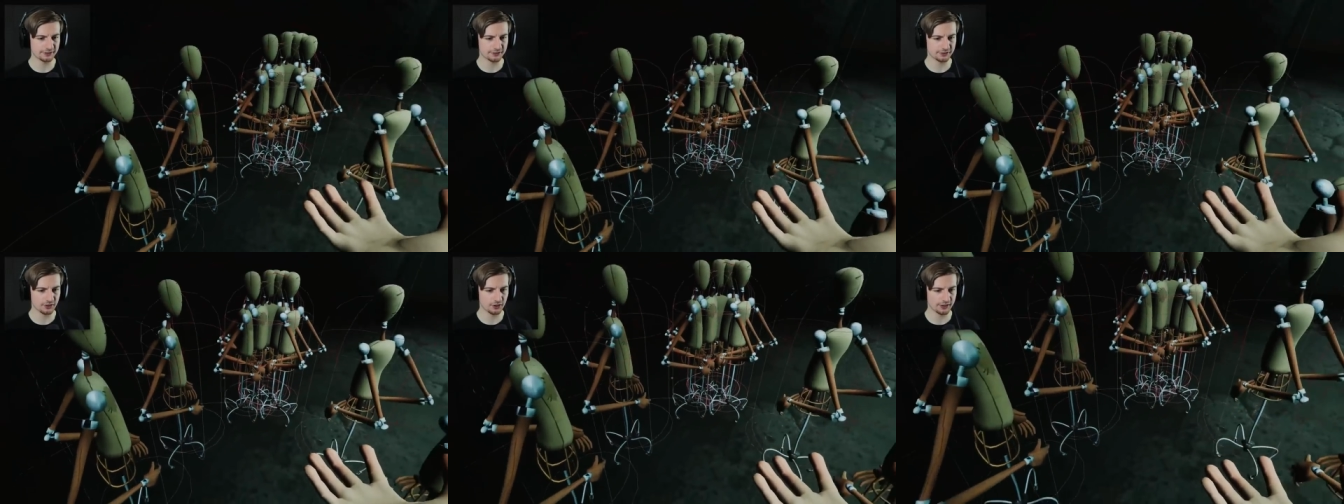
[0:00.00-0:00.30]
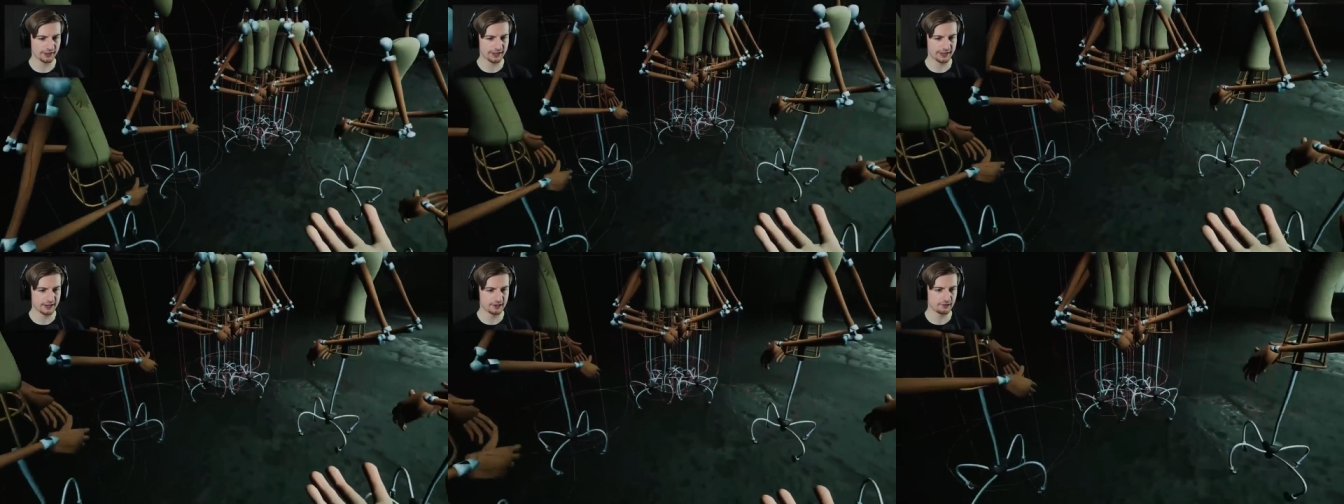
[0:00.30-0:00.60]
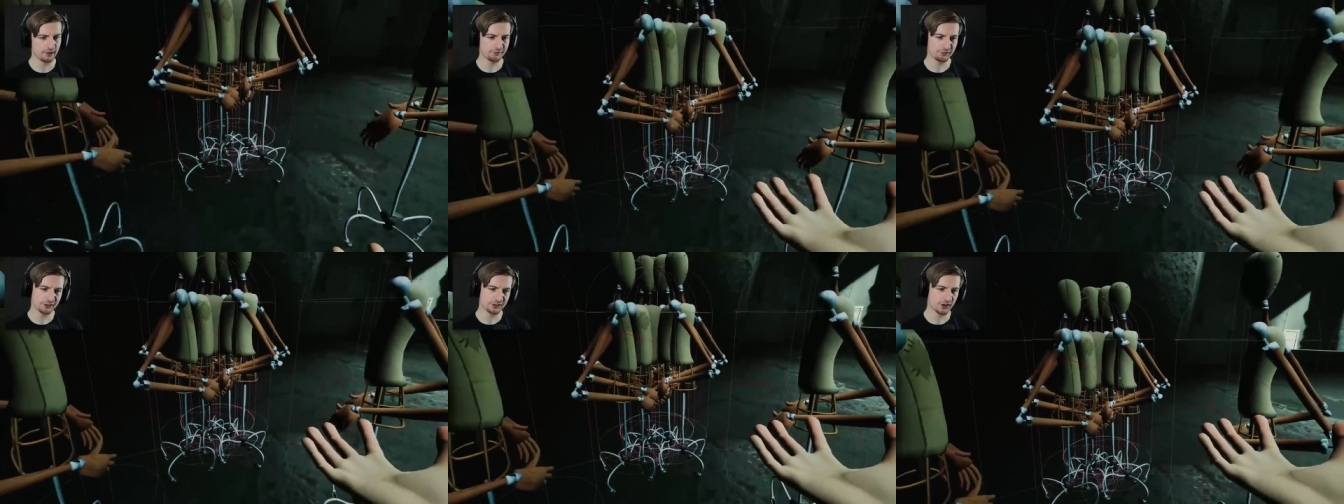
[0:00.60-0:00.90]
stuck here
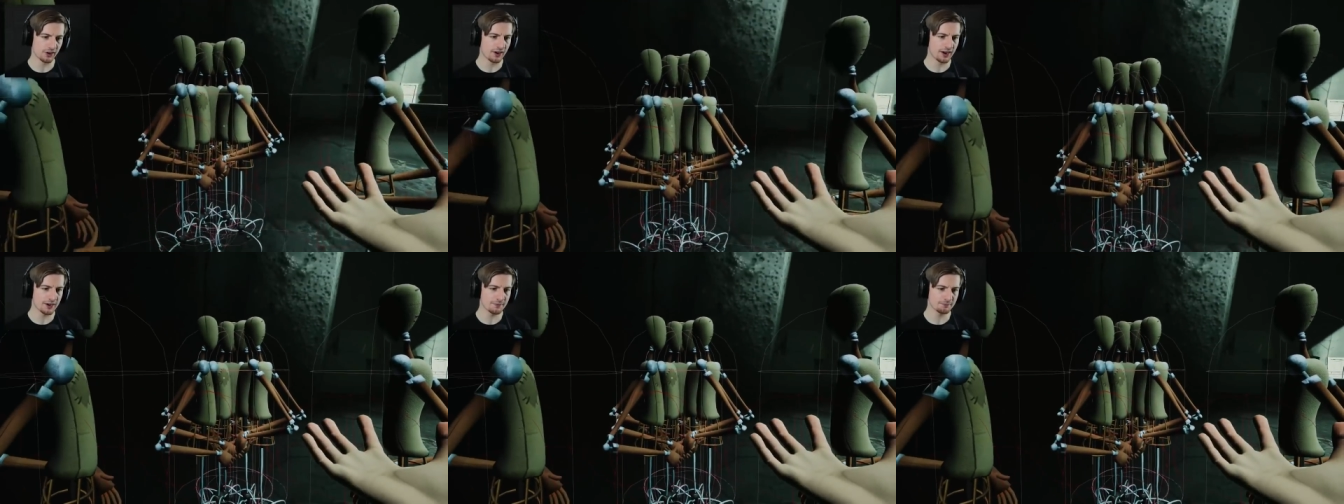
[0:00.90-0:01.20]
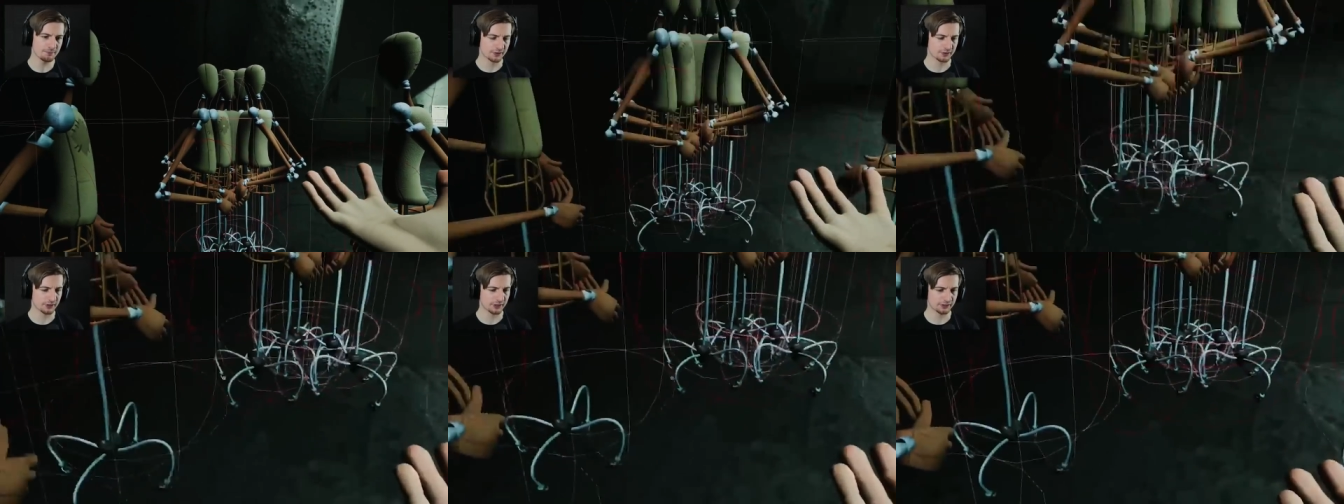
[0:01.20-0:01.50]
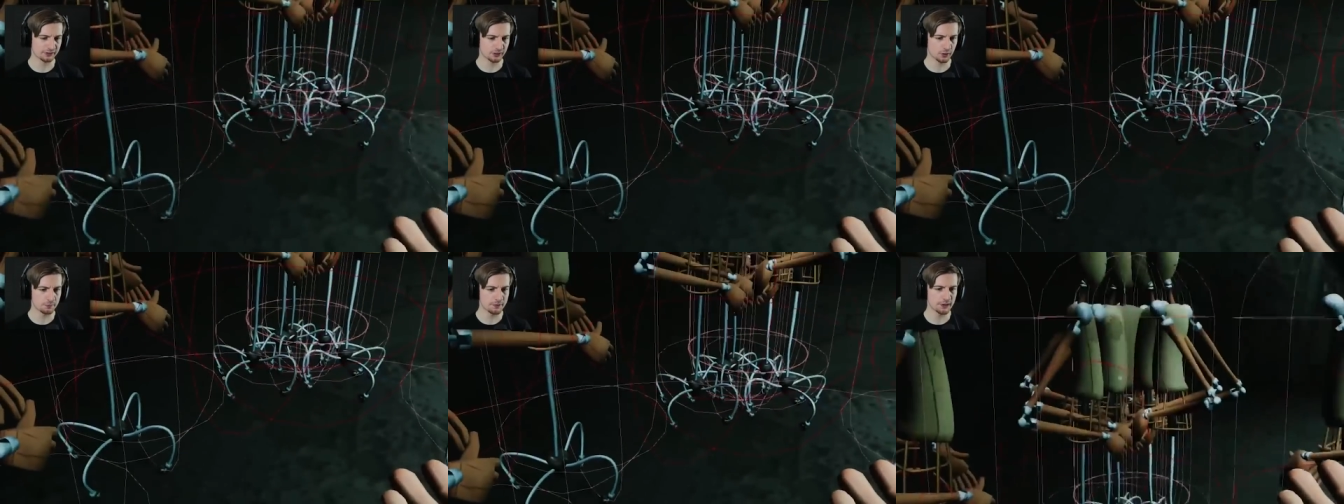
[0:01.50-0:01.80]
every time. There's like
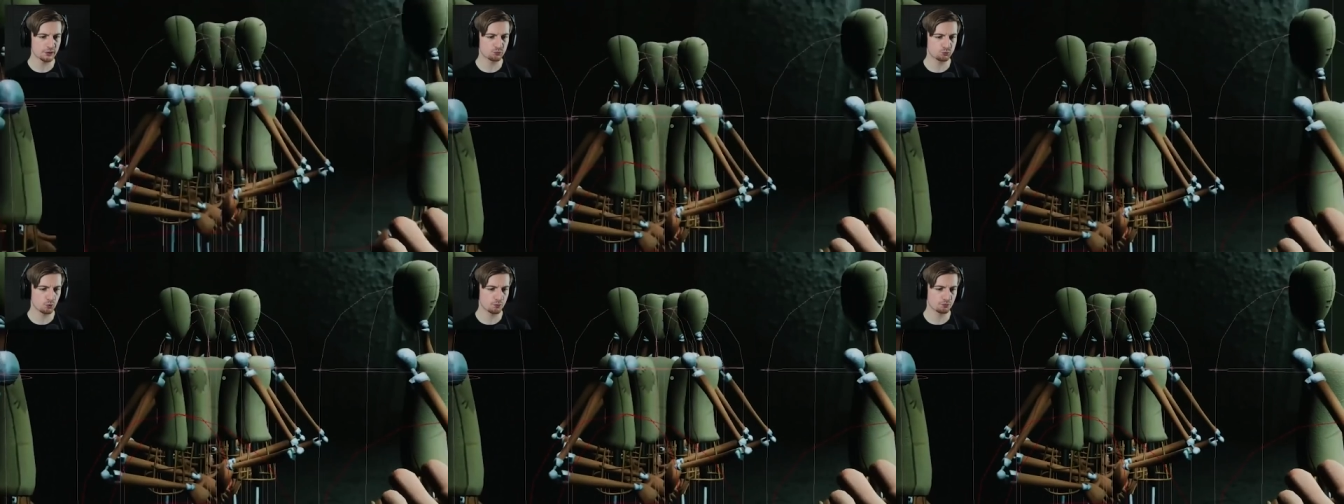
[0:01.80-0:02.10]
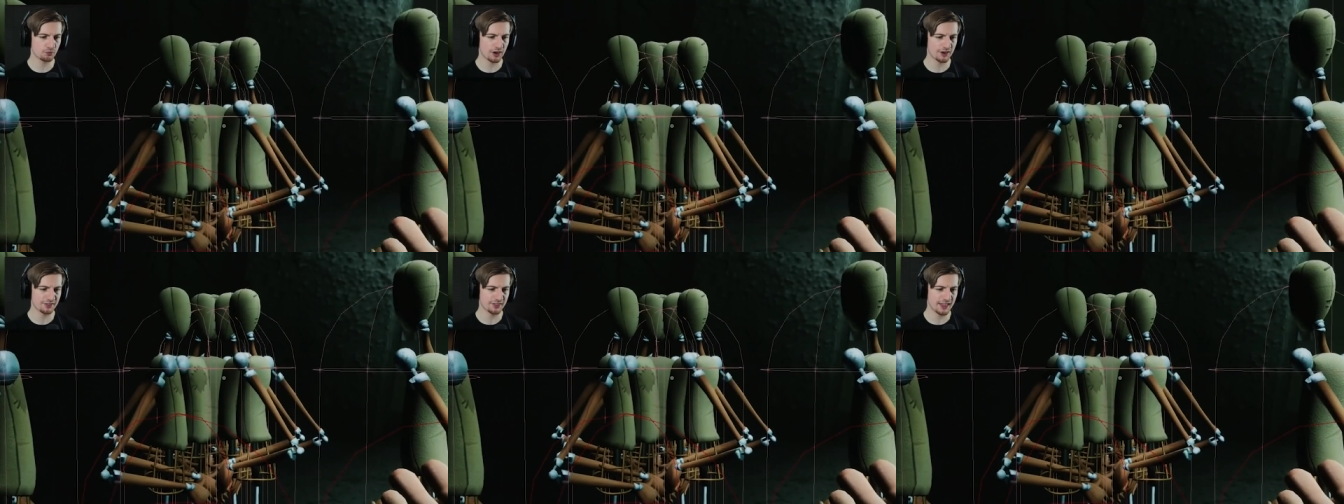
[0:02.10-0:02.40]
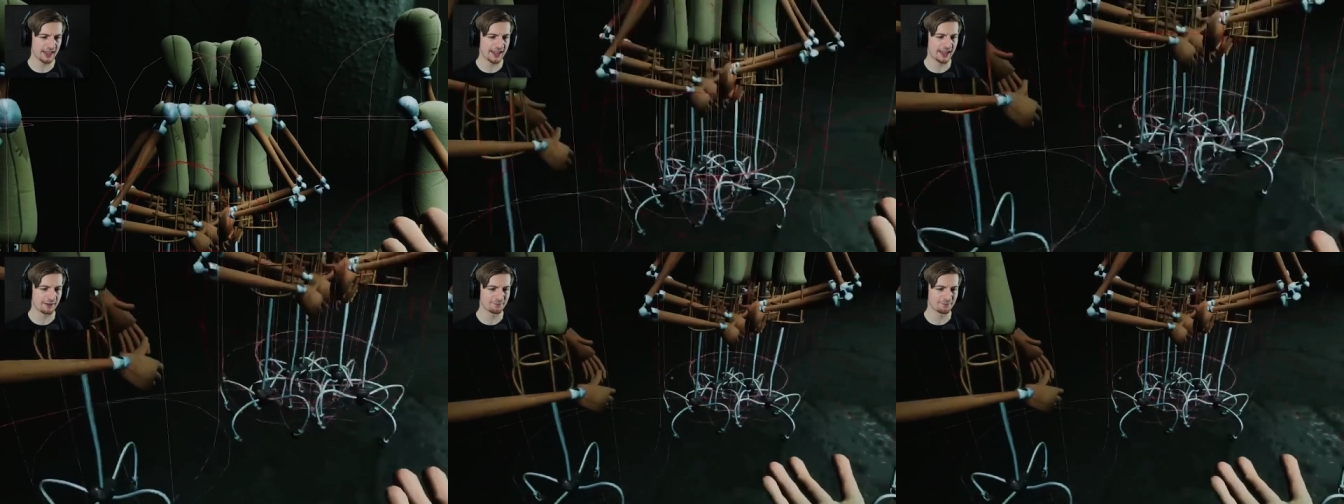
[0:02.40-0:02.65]
so many group right there.